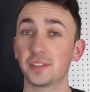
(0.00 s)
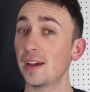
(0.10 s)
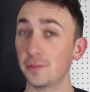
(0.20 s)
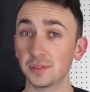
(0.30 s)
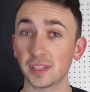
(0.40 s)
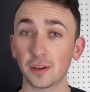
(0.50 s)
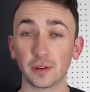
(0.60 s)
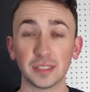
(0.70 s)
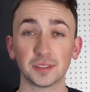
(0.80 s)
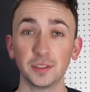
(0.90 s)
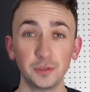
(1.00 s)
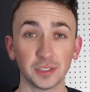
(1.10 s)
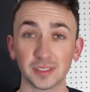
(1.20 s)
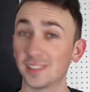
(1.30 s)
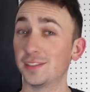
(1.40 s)
sounds like a great
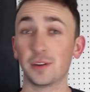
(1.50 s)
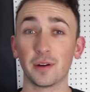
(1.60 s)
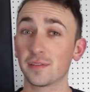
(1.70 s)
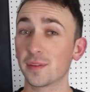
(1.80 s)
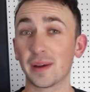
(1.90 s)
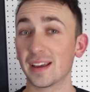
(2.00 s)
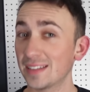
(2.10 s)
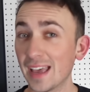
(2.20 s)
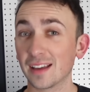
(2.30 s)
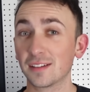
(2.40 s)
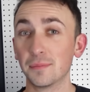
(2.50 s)
solution since you don't have to buy a tank,